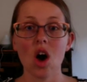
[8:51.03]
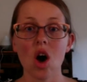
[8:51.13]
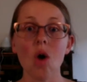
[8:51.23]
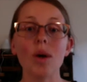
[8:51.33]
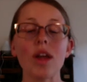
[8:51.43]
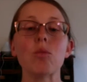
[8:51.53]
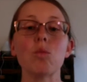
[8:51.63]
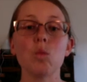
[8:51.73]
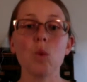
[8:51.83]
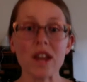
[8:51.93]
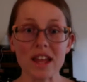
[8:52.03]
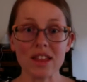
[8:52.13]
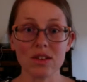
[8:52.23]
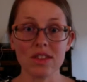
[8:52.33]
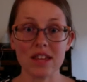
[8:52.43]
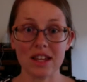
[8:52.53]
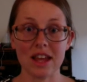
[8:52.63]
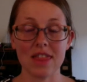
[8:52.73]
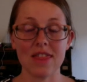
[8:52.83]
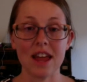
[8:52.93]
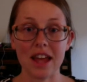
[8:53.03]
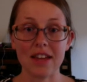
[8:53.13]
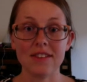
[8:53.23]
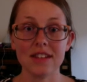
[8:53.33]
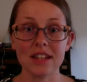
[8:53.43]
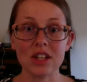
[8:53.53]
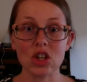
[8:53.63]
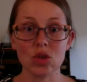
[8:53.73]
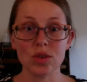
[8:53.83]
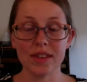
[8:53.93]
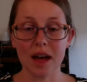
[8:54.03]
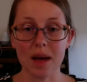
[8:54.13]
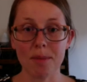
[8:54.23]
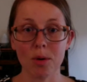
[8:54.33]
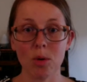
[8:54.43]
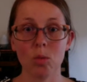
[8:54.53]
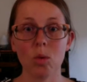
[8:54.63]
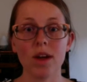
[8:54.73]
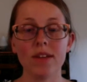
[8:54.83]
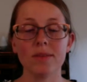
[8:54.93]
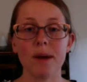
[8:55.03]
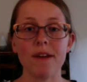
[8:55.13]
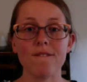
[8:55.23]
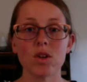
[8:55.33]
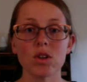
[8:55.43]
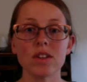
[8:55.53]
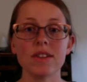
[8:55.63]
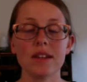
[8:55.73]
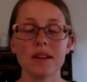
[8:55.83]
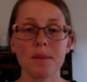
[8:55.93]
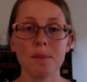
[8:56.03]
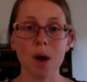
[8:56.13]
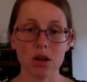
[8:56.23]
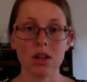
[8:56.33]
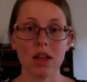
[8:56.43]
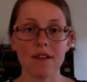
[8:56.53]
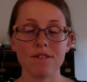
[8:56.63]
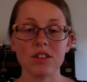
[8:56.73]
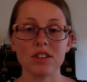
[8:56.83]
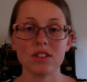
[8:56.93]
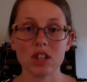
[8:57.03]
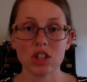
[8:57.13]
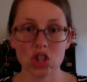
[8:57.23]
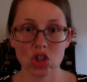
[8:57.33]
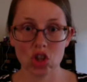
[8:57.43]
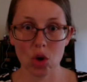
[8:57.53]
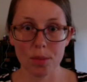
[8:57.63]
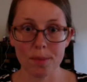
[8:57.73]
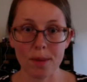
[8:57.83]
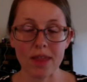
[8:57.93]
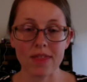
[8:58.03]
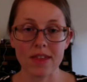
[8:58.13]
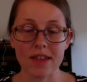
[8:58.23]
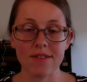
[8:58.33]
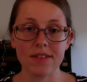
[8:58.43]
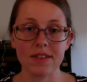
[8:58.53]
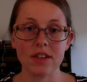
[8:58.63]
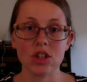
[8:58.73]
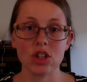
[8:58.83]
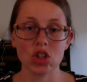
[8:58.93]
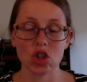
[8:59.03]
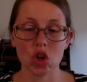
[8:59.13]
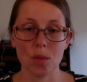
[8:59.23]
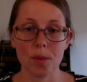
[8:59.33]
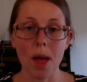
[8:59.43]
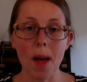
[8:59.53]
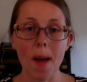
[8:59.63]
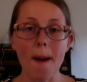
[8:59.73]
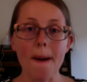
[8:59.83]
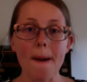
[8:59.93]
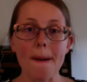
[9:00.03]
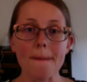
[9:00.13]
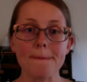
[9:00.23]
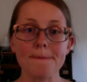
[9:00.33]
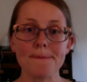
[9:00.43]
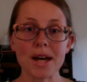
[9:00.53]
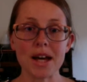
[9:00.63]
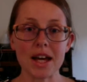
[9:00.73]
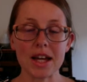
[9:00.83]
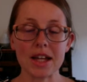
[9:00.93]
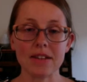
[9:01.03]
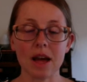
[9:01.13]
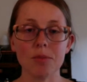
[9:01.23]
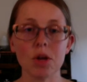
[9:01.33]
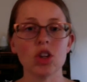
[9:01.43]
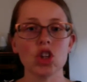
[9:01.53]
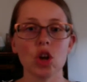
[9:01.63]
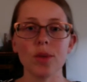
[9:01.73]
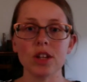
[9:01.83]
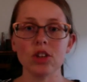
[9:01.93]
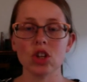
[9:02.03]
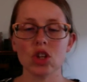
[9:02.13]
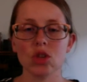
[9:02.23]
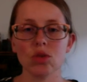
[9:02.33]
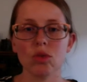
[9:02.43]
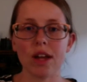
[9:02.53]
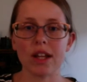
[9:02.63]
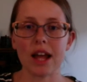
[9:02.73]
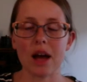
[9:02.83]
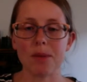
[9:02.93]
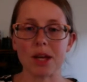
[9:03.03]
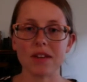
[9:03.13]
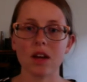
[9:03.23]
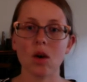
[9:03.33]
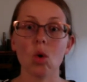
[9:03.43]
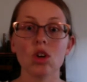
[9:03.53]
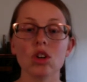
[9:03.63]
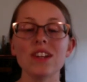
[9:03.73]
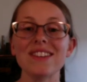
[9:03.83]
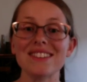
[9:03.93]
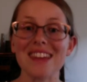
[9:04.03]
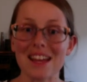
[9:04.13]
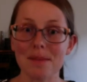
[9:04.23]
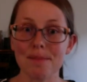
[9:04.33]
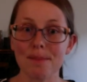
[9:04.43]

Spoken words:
Oh, and one other thing that I did use up was my first bottle of dish soap, my Thieves dish soap. But I'm not showing it to you right now because I ordered a second